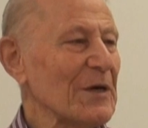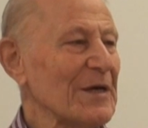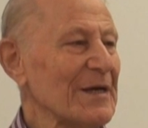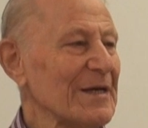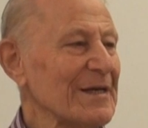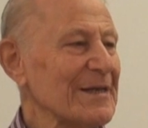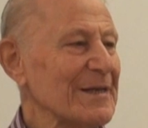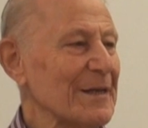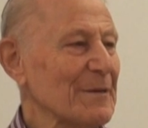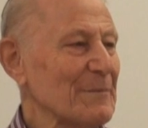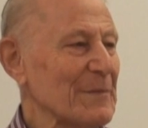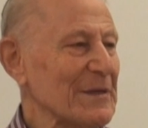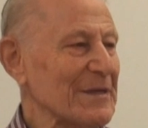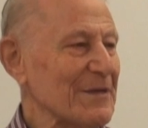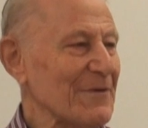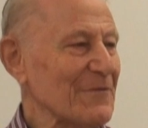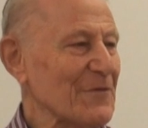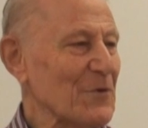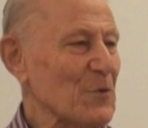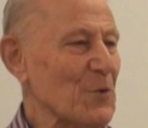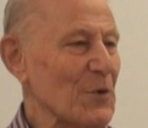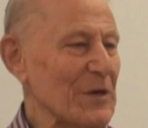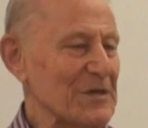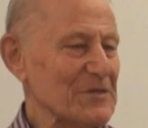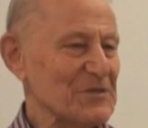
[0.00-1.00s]
a little bit
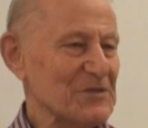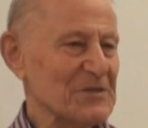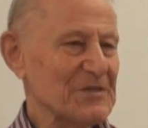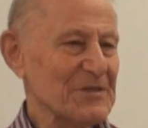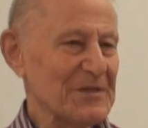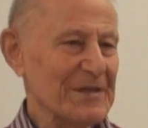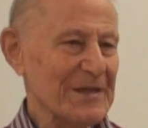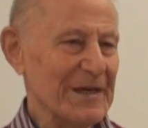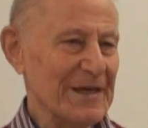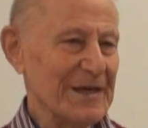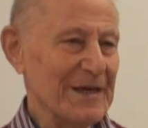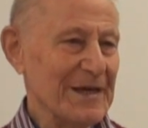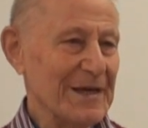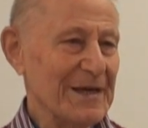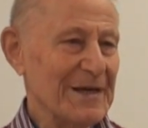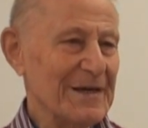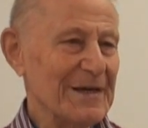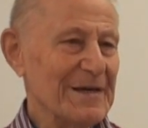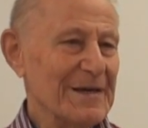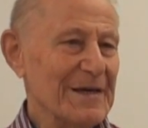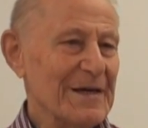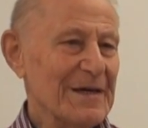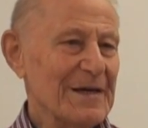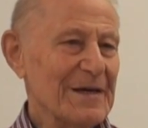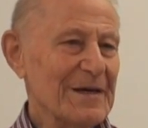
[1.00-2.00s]
of questioning.
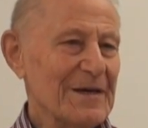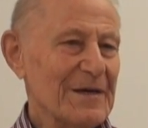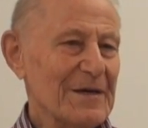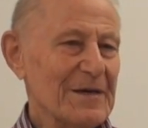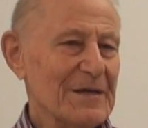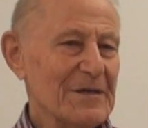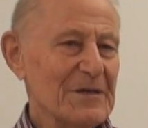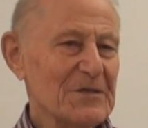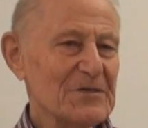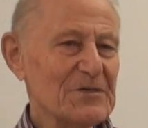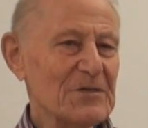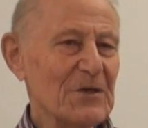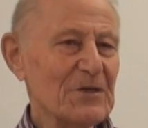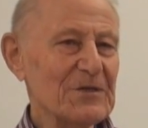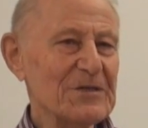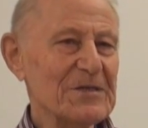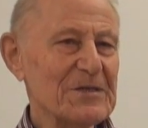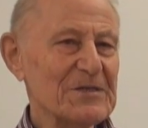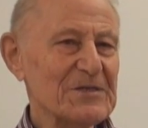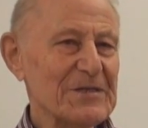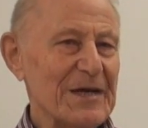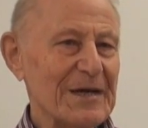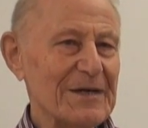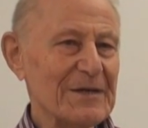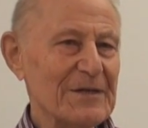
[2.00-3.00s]
It's not
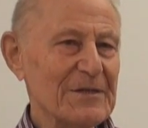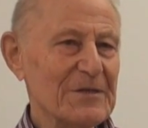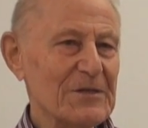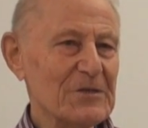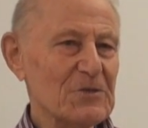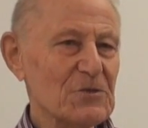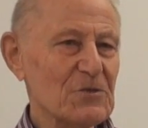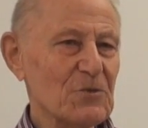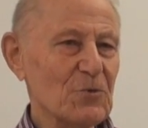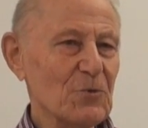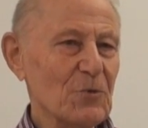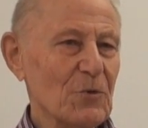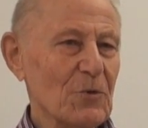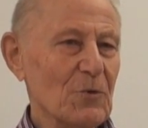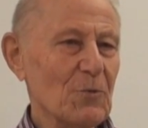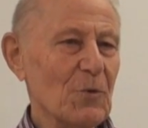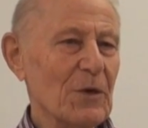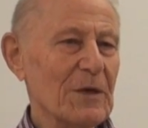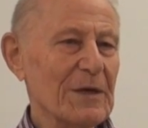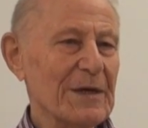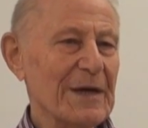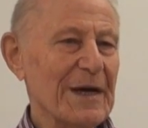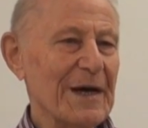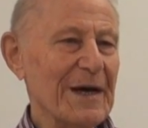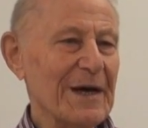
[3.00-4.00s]
exactly true. The
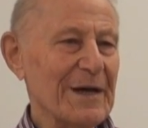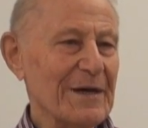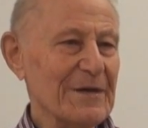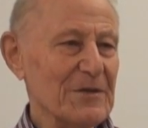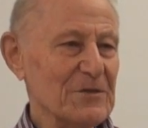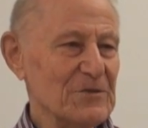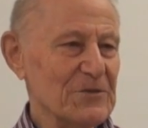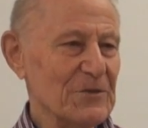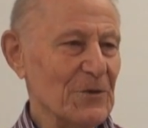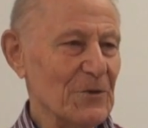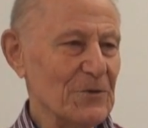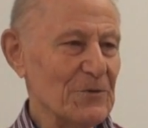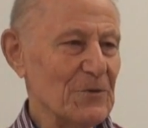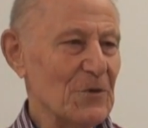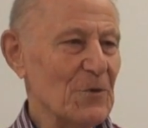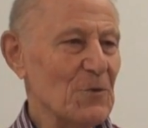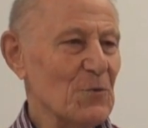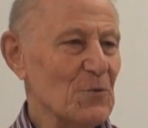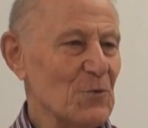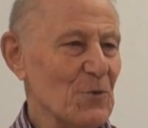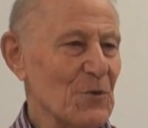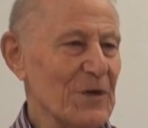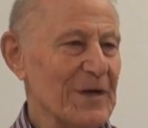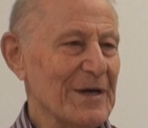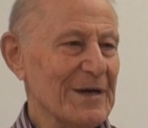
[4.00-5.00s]
word liar is not
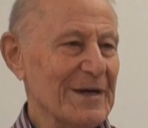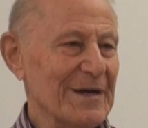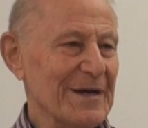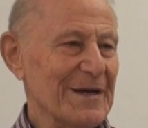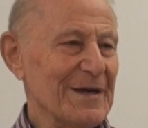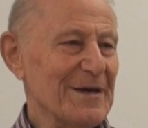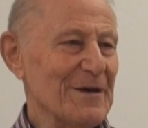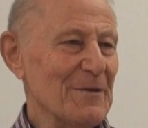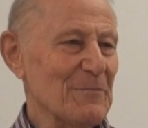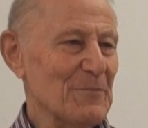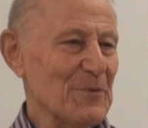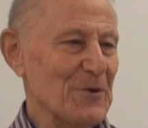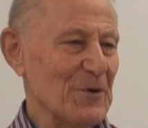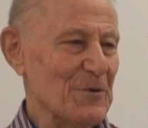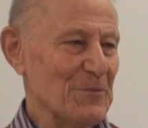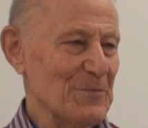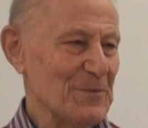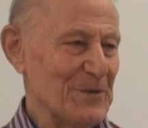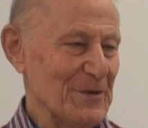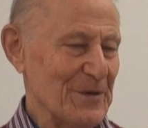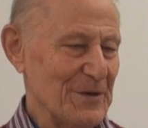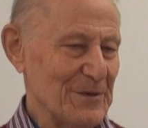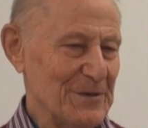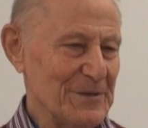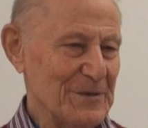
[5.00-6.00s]
really
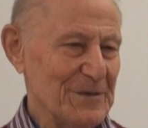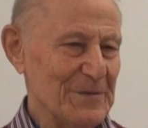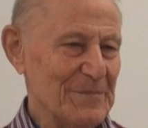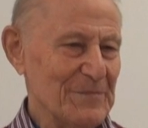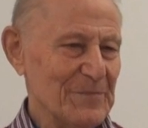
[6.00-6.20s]
appropriate.